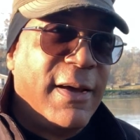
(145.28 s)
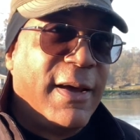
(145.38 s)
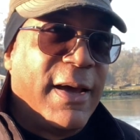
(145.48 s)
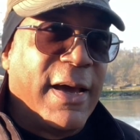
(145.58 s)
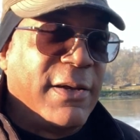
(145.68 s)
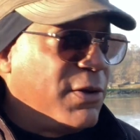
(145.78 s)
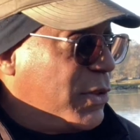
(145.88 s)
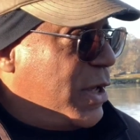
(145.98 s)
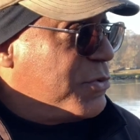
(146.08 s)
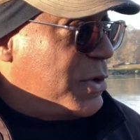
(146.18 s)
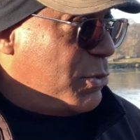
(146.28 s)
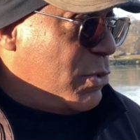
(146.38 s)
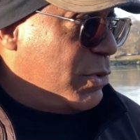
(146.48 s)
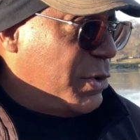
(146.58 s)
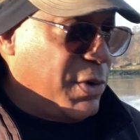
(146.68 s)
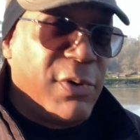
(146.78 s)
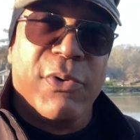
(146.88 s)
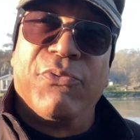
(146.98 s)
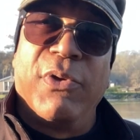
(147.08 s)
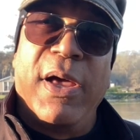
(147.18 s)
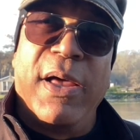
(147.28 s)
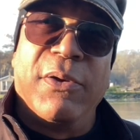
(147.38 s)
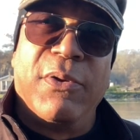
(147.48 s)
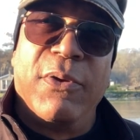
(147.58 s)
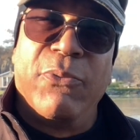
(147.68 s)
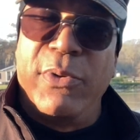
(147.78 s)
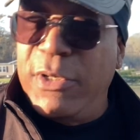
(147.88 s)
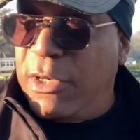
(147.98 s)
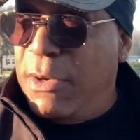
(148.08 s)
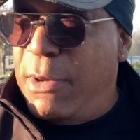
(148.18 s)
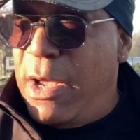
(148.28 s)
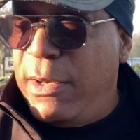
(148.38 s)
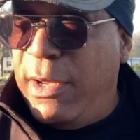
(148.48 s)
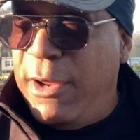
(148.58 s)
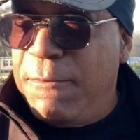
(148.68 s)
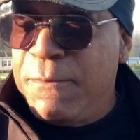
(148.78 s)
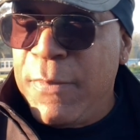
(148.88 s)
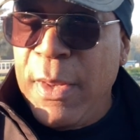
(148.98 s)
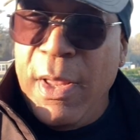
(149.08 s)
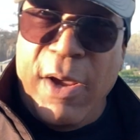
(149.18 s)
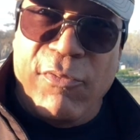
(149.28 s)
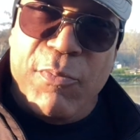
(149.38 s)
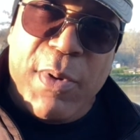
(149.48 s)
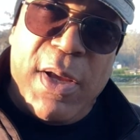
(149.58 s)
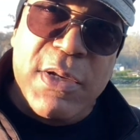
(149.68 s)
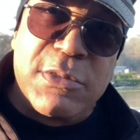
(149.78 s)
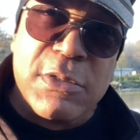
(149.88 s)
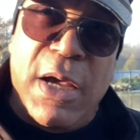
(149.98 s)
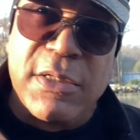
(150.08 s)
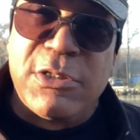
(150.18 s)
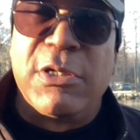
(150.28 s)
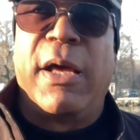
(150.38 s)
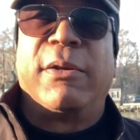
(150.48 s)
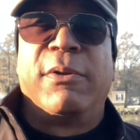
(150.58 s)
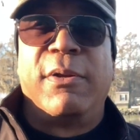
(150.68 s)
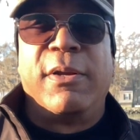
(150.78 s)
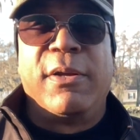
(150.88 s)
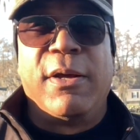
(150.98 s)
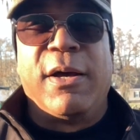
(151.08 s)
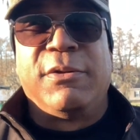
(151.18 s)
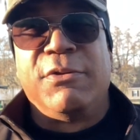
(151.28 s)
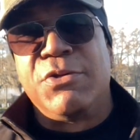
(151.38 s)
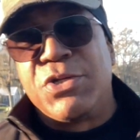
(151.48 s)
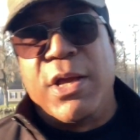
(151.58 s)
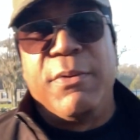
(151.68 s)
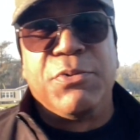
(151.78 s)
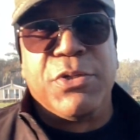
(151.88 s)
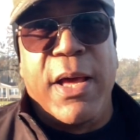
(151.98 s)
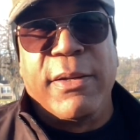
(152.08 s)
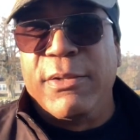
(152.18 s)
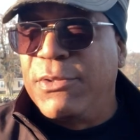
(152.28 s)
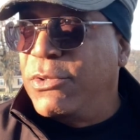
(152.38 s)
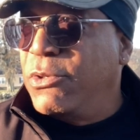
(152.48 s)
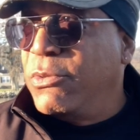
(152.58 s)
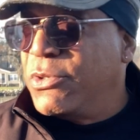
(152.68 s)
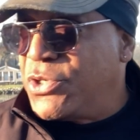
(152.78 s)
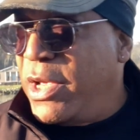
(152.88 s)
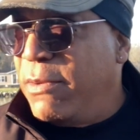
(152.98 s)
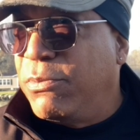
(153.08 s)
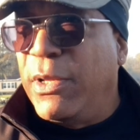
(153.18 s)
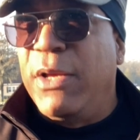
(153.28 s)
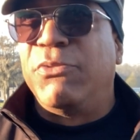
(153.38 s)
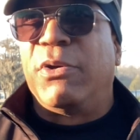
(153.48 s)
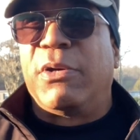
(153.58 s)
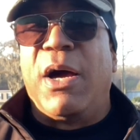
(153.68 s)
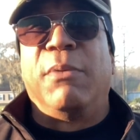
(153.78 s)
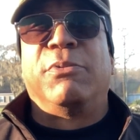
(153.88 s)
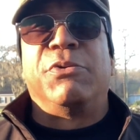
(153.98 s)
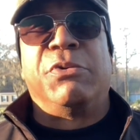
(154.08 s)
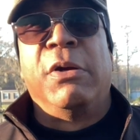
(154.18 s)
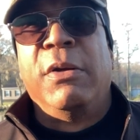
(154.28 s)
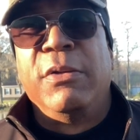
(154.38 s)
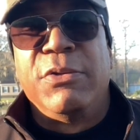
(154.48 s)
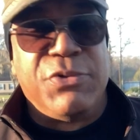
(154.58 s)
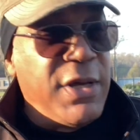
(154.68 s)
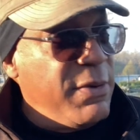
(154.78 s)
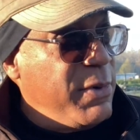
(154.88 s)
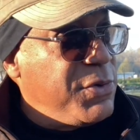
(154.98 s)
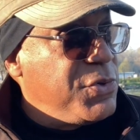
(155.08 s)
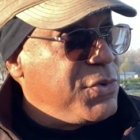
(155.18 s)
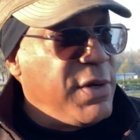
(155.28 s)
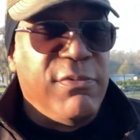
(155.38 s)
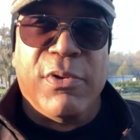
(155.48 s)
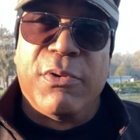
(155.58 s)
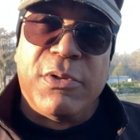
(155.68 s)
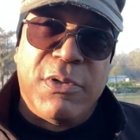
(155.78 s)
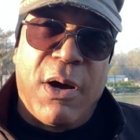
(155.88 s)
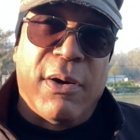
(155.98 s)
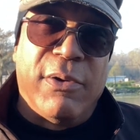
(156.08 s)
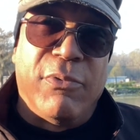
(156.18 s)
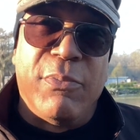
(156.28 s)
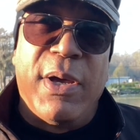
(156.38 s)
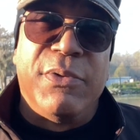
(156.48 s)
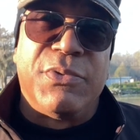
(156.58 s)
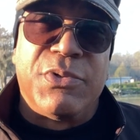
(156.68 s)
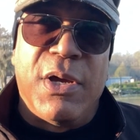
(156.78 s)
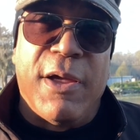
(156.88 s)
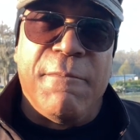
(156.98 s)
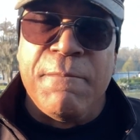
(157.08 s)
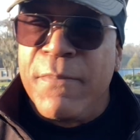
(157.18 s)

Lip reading: And the things that we want to do is that when you come out here, everybody's not set to the same standard, to do the same things, accomplish the same issues, even though the target remains the same.